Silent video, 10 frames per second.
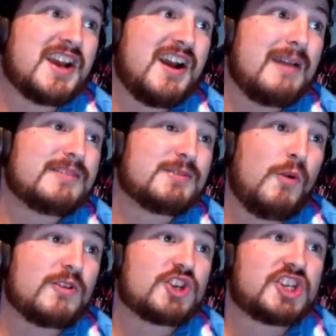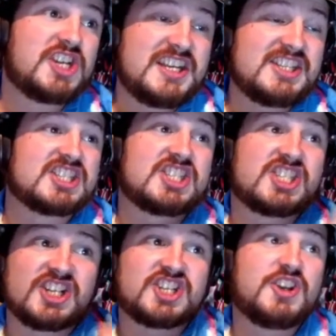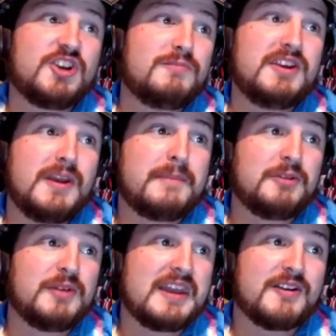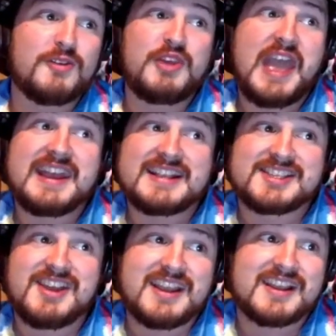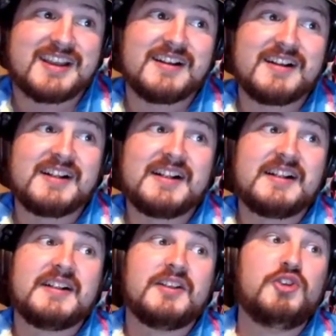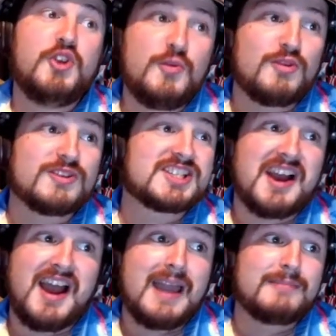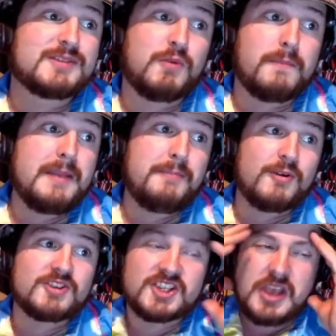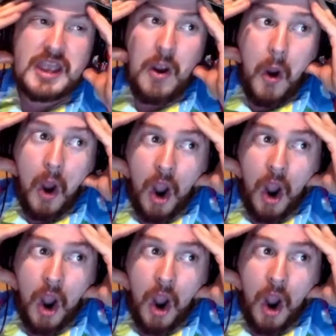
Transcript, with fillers: times where she is such a good manipulator that it's, like, numerous times where people are just, like,